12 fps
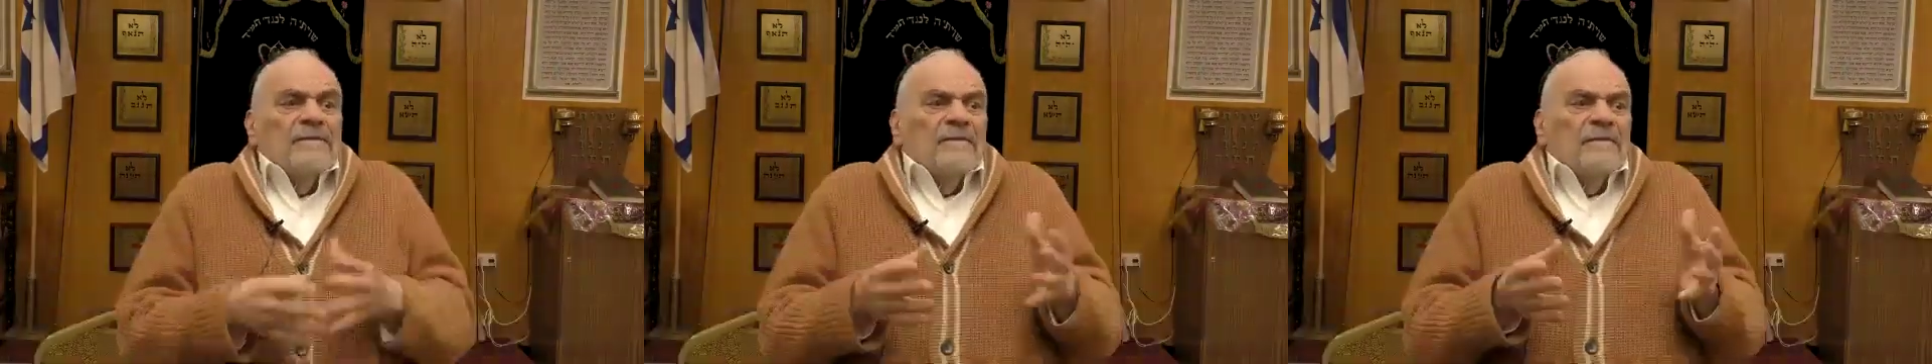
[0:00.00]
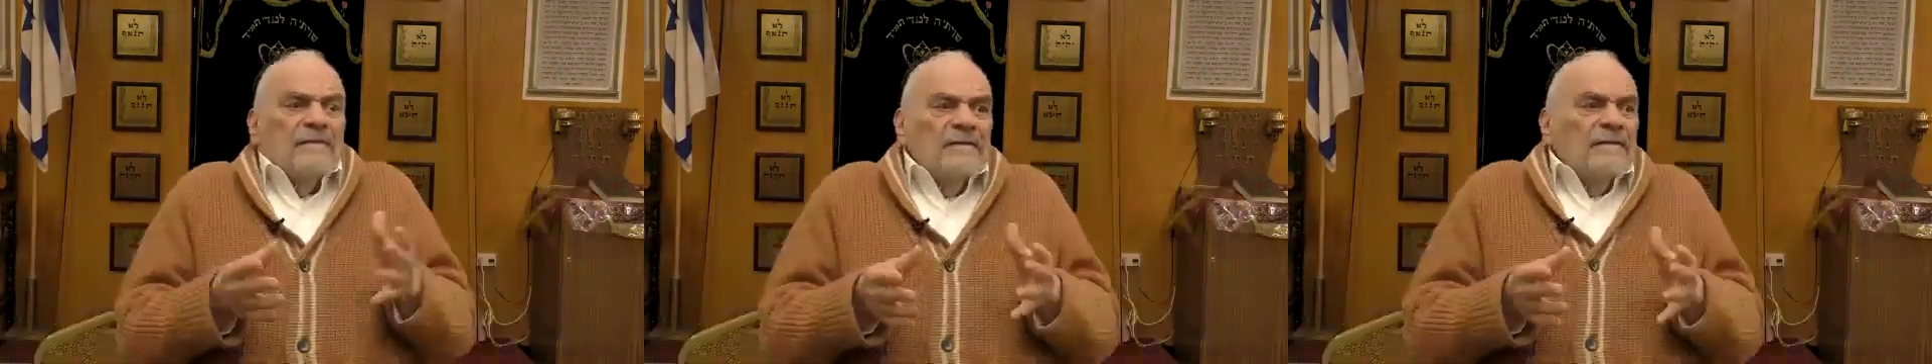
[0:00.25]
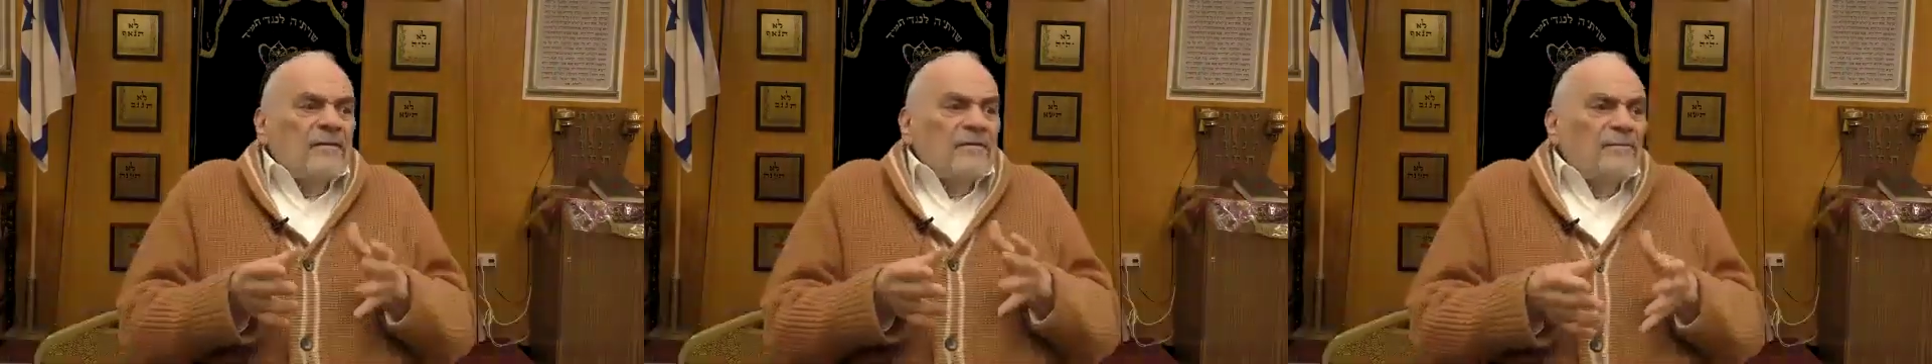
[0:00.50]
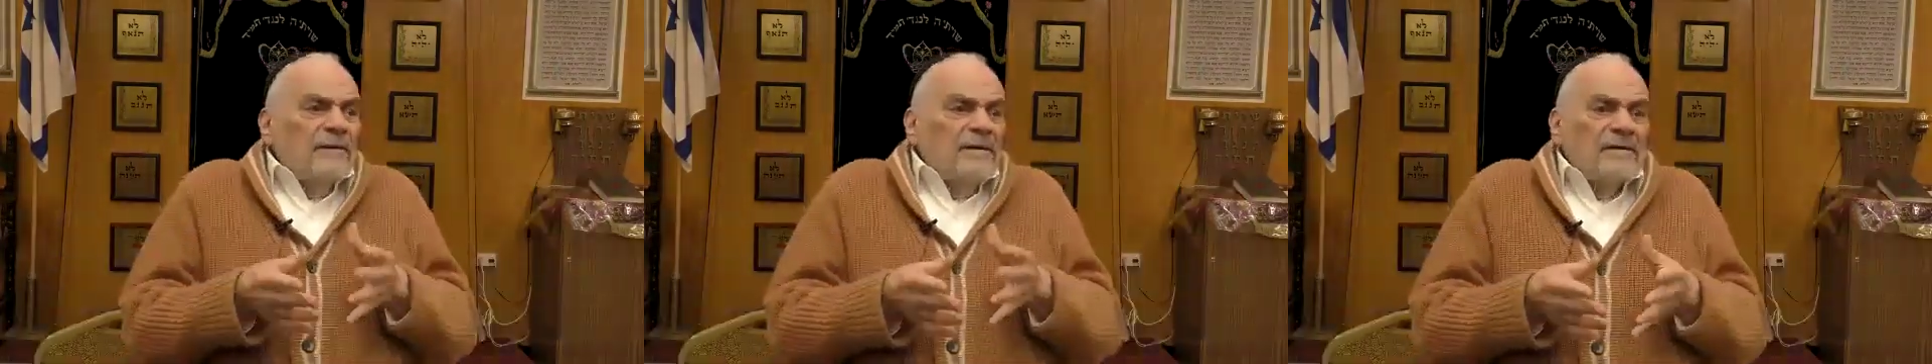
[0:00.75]

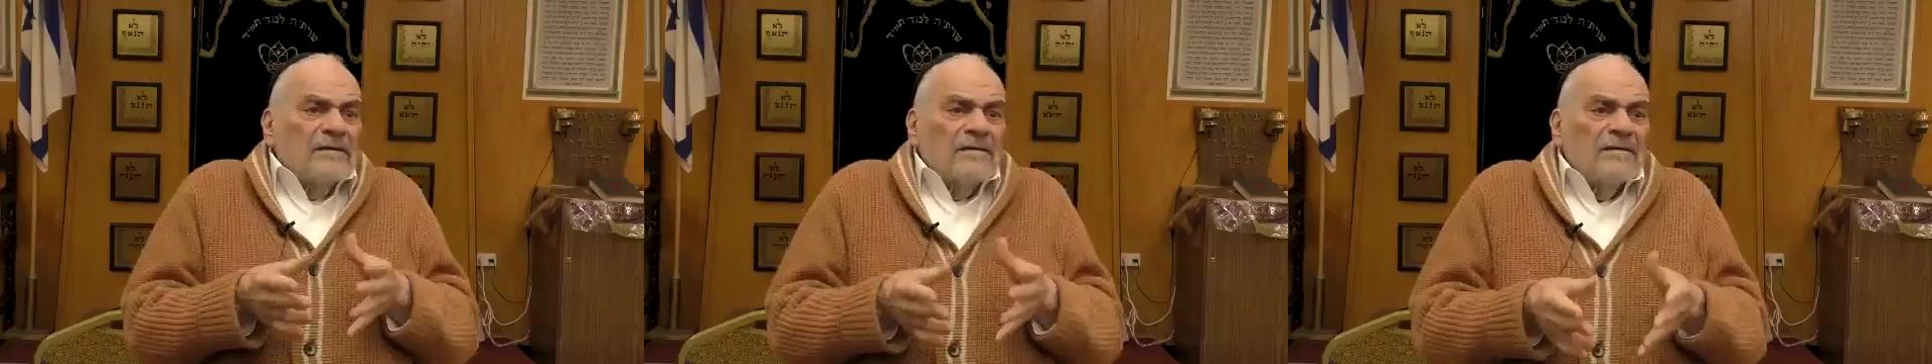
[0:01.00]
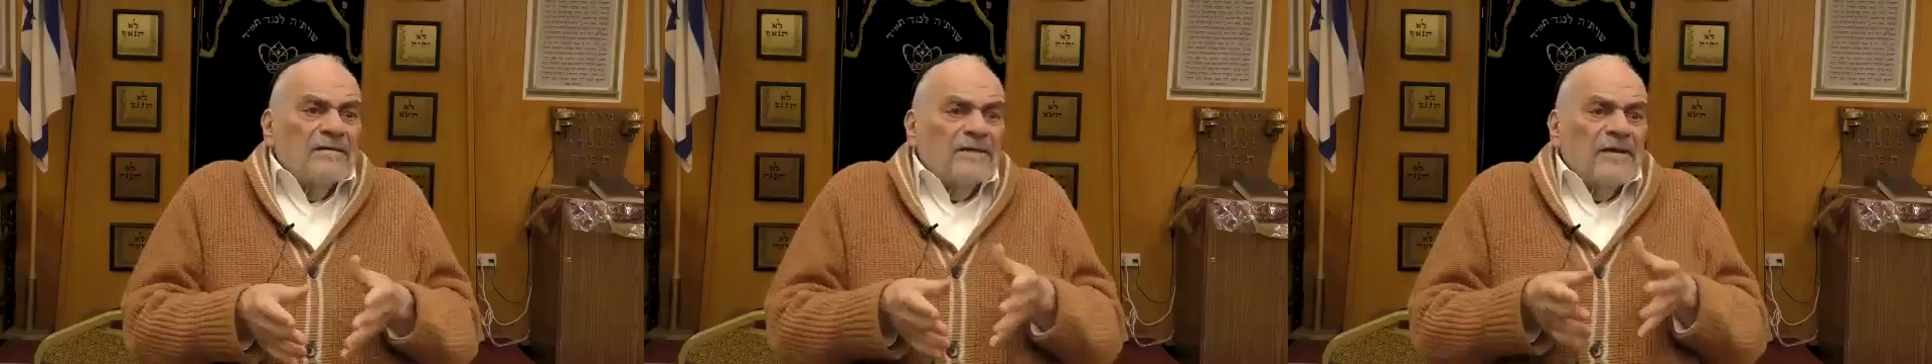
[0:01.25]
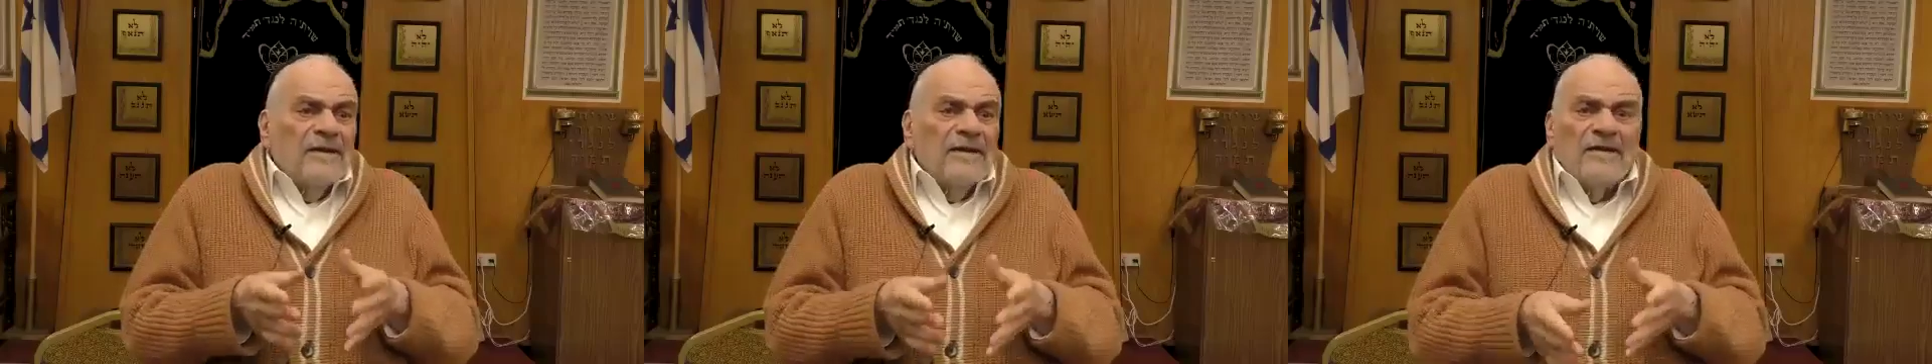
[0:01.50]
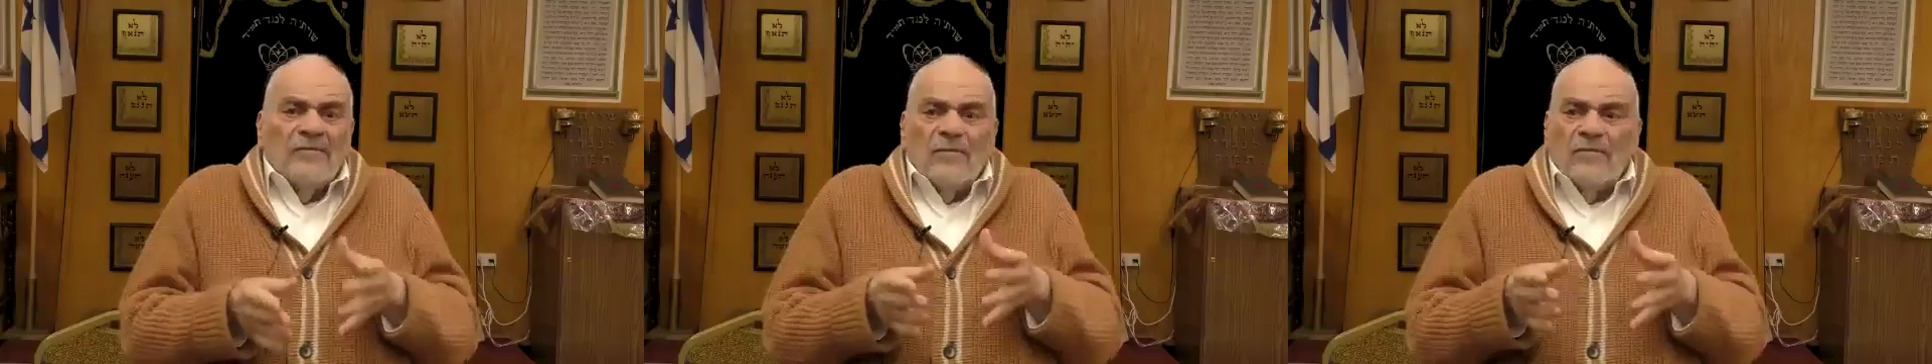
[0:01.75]
Nobody can
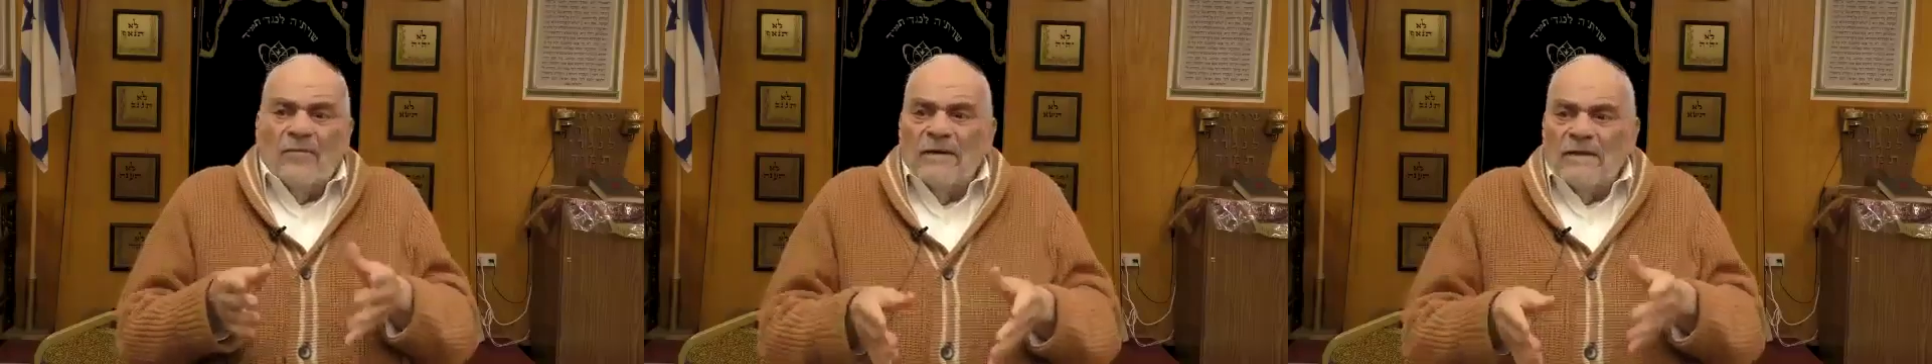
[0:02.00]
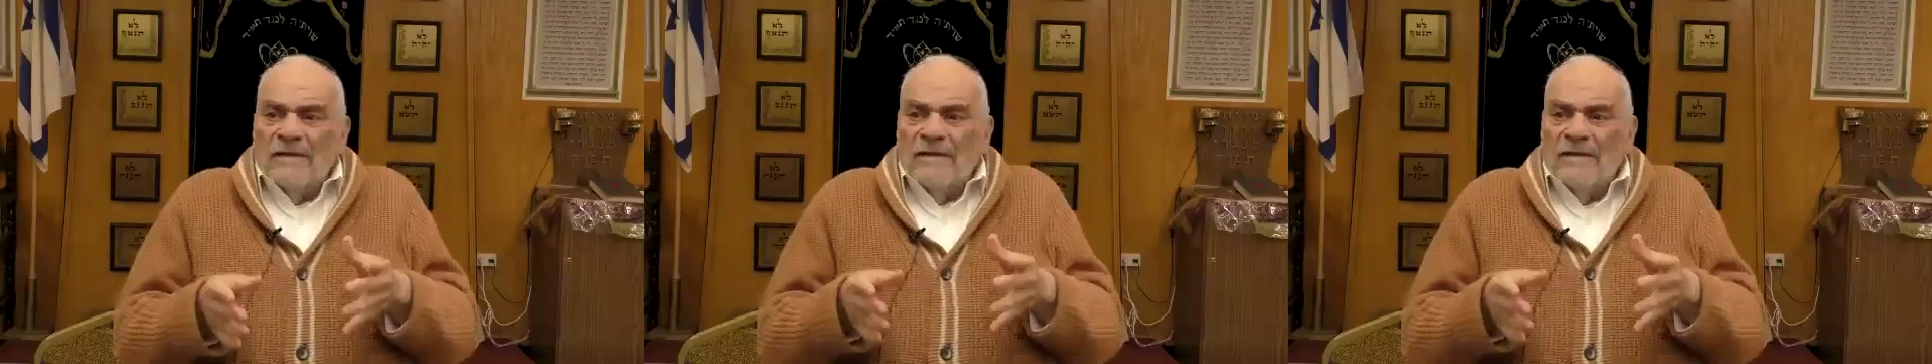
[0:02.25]
say what